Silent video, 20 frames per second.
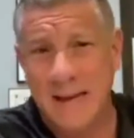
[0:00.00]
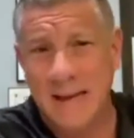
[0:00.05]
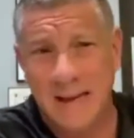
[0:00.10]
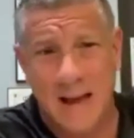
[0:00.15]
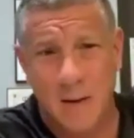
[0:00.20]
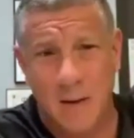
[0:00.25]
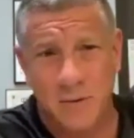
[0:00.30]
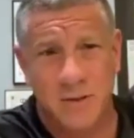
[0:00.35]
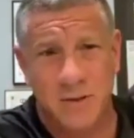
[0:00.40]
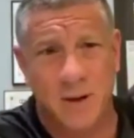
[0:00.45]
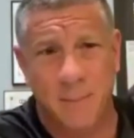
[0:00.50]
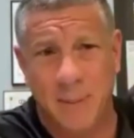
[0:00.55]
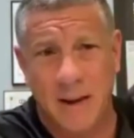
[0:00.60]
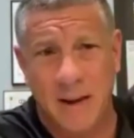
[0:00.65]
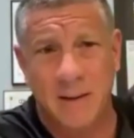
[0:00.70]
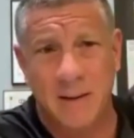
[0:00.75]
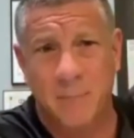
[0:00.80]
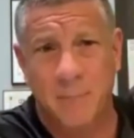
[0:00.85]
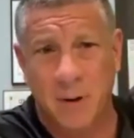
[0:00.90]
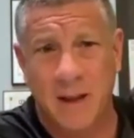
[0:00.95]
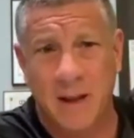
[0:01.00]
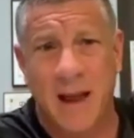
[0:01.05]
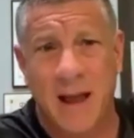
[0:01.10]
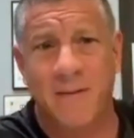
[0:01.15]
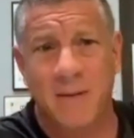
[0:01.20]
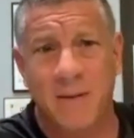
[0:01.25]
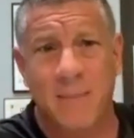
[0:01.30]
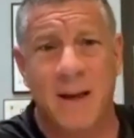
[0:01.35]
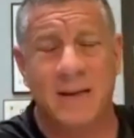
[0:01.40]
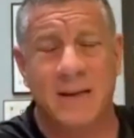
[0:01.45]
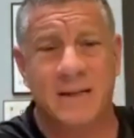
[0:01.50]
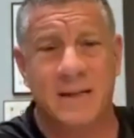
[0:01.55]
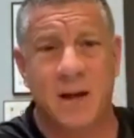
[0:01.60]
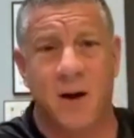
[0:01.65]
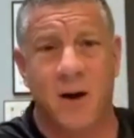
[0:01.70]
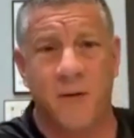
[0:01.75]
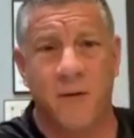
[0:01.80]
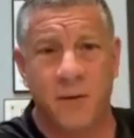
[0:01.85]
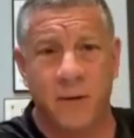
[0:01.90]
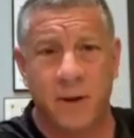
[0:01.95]
I was competing pretty heavy myself
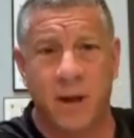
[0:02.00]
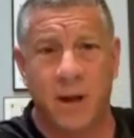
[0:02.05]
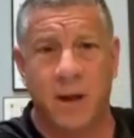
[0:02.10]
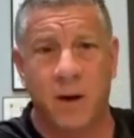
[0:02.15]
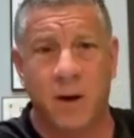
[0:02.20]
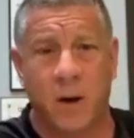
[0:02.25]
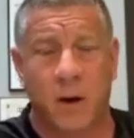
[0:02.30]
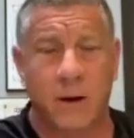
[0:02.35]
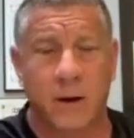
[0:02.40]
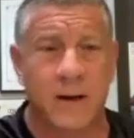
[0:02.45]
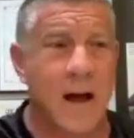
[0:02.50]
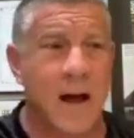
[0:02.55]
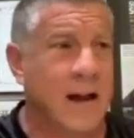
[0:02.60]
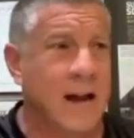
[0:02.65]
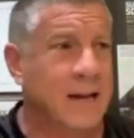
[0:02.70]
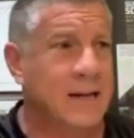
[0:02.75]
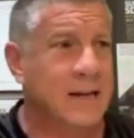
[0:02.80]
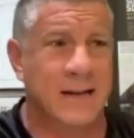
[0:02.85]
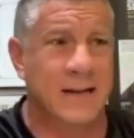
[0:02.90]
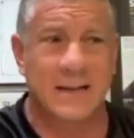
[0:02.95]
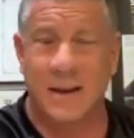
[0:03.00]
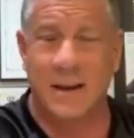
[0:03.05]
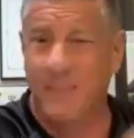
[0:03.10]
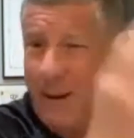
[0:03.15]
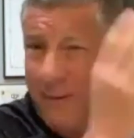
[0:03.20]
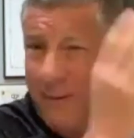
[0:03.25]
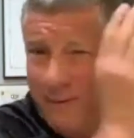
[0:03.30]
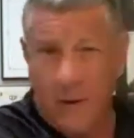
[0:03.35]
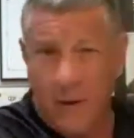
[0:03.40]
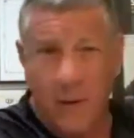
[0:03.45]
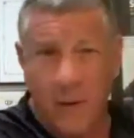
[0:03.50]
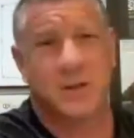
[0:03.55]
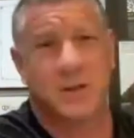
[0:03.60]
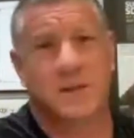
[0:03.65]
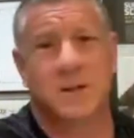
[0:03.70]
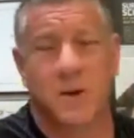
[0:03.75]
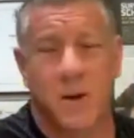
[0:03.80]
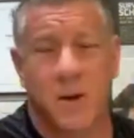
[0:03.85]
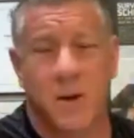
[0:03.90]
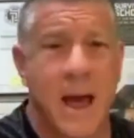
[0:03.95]
in the early 90s. I was like, man, I'm focusing
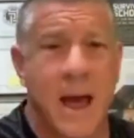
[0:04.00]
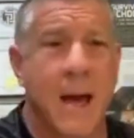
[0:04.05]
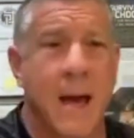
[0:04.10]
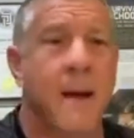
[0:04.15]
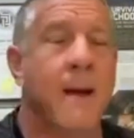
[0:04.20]
on that.